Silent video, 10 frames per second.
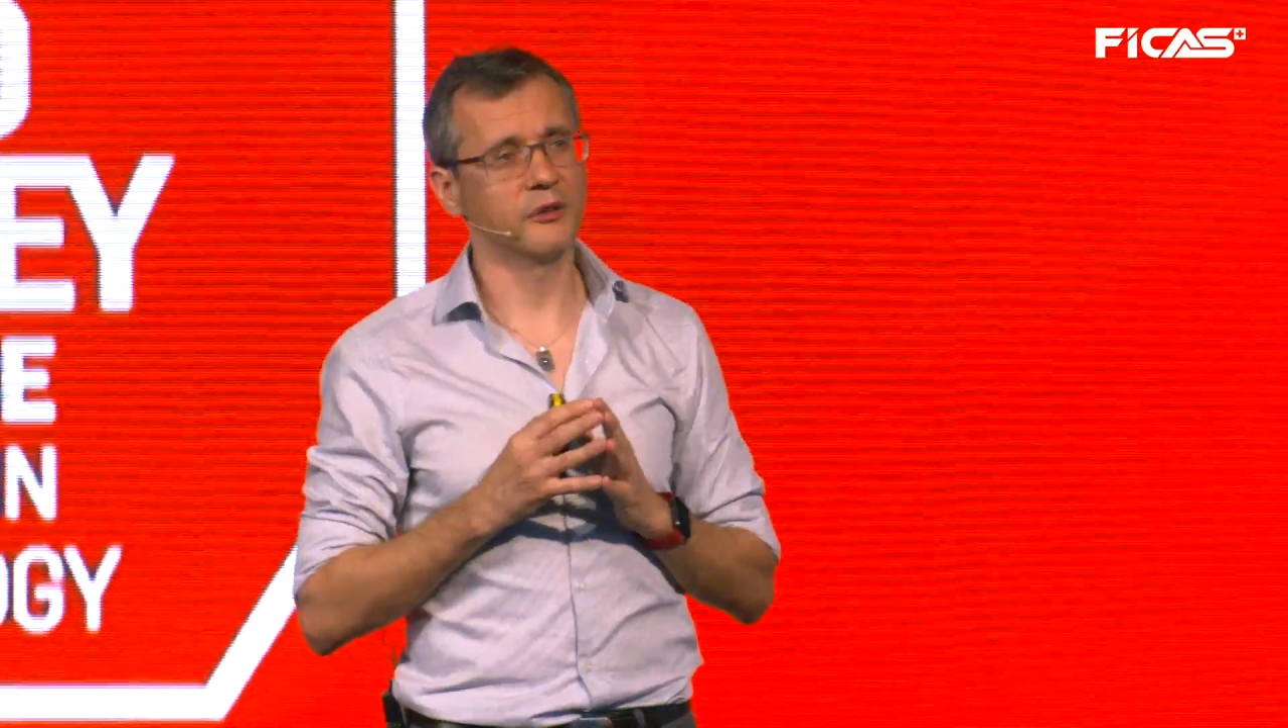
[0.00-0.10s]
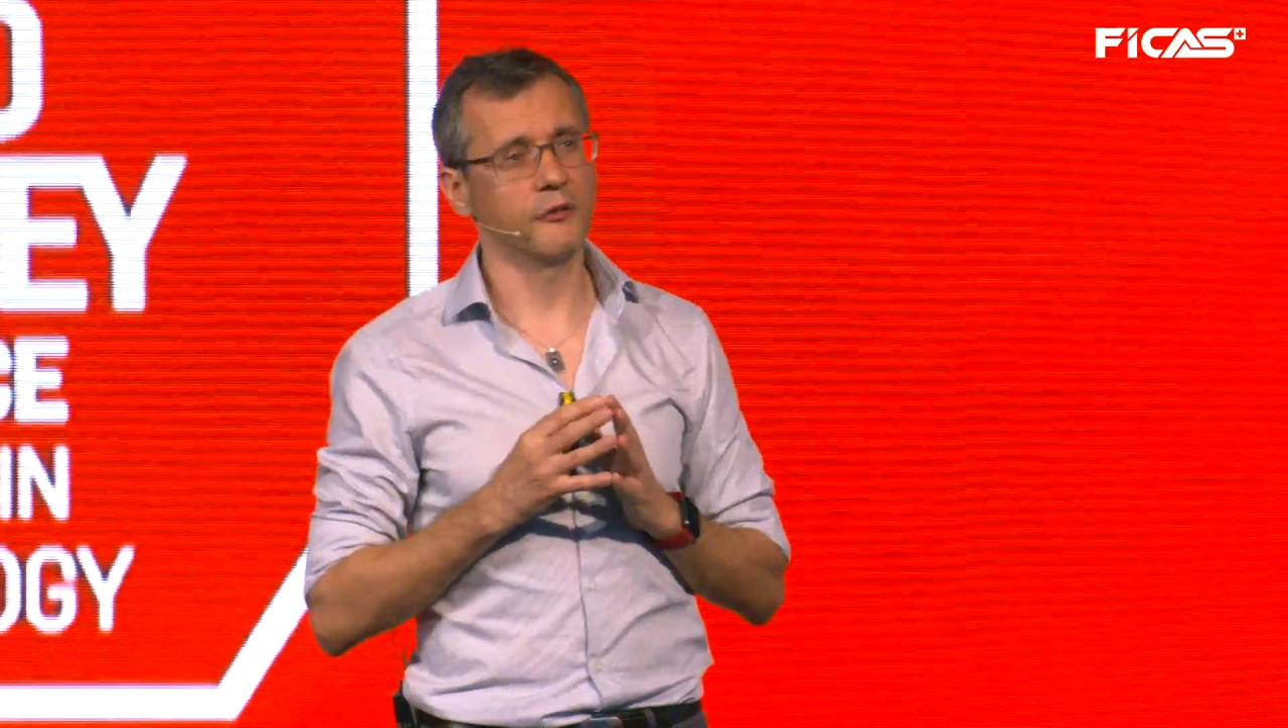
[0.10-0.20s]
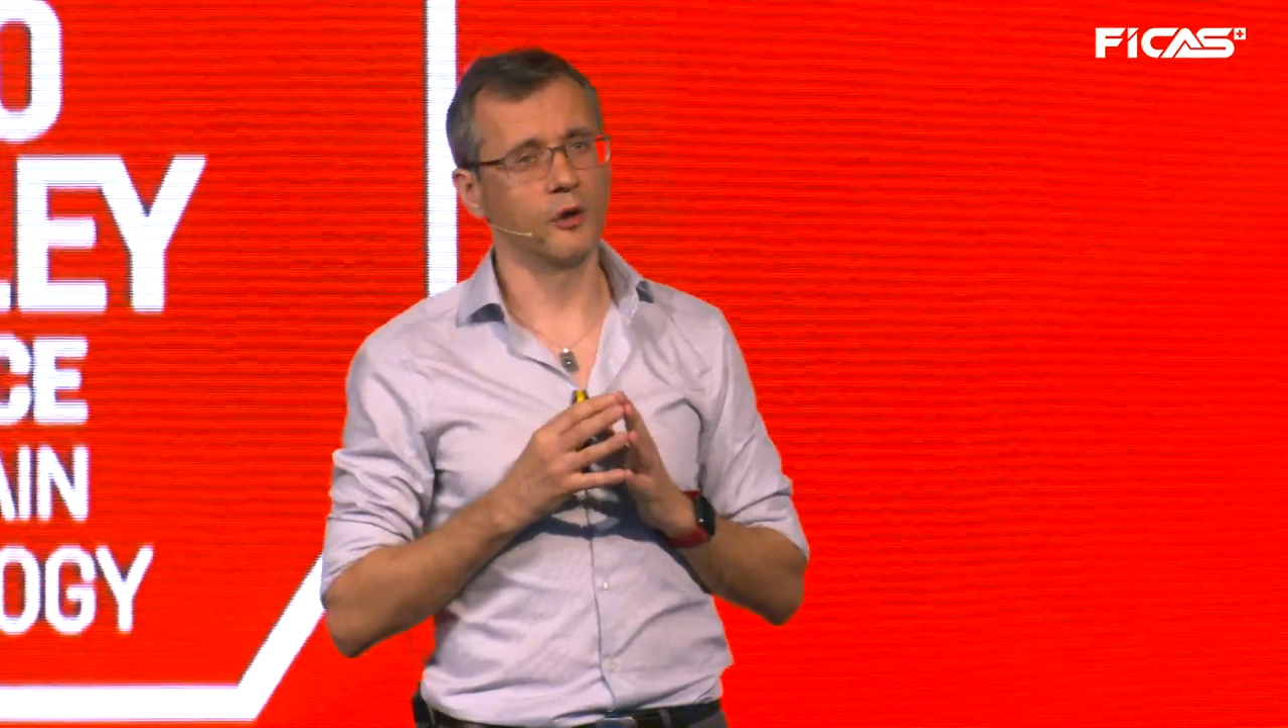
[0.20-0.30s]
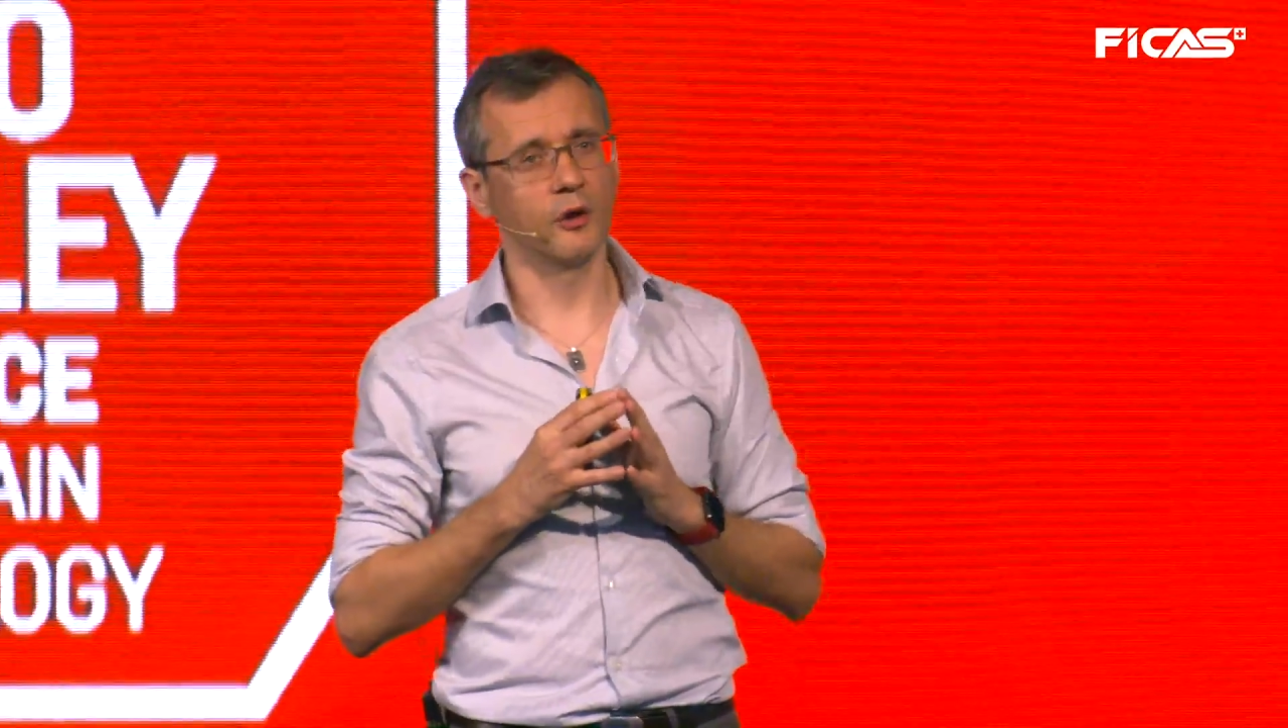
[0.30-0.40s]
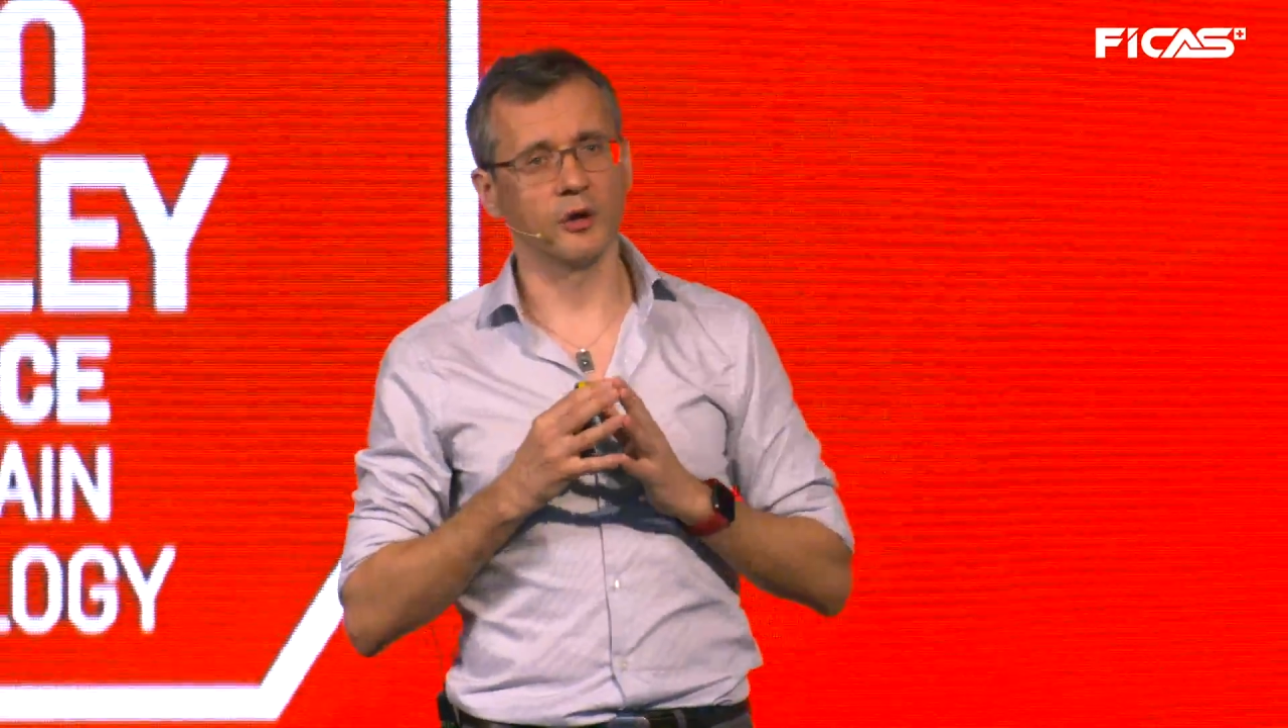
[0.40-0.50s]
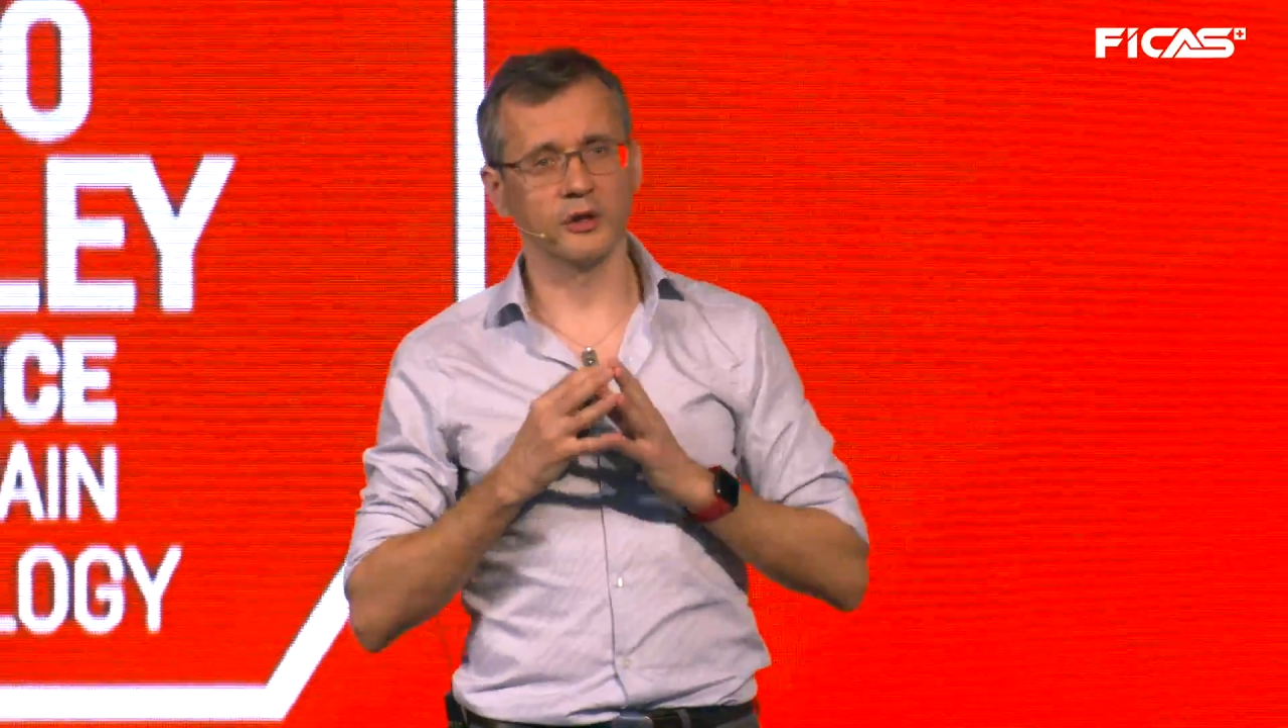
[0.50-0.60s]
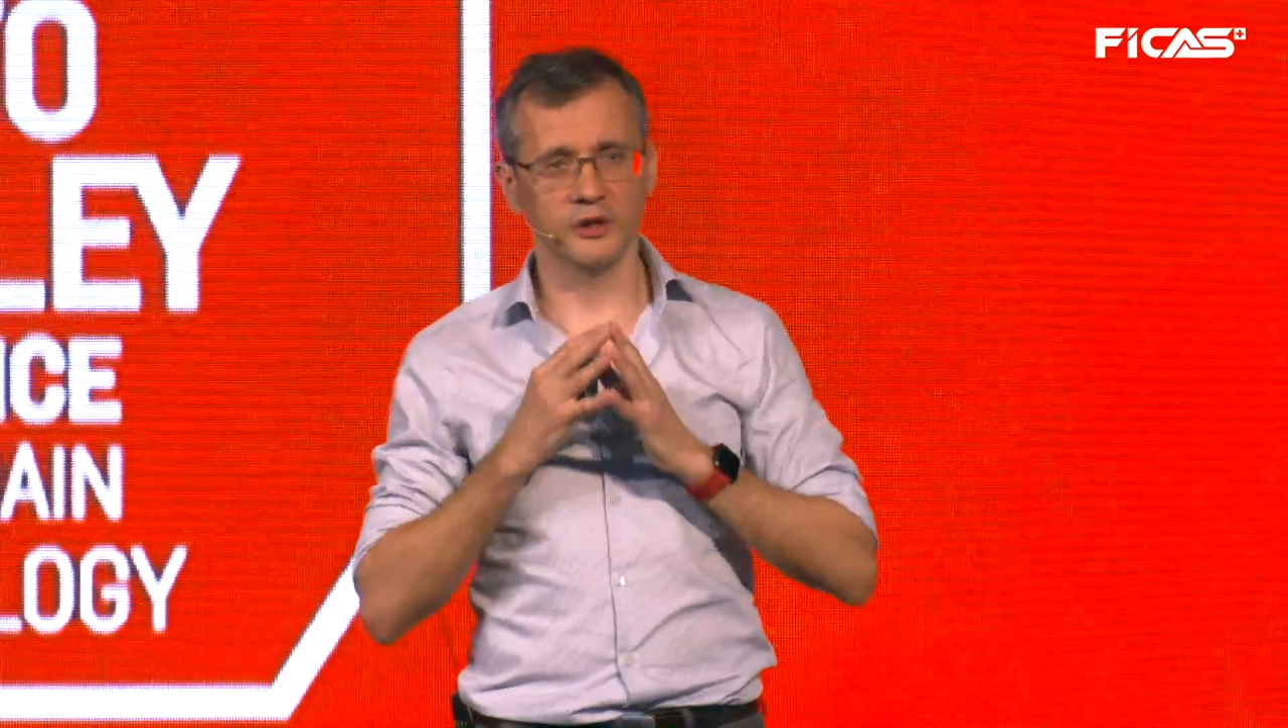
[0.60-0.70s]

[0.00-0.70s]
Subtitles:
for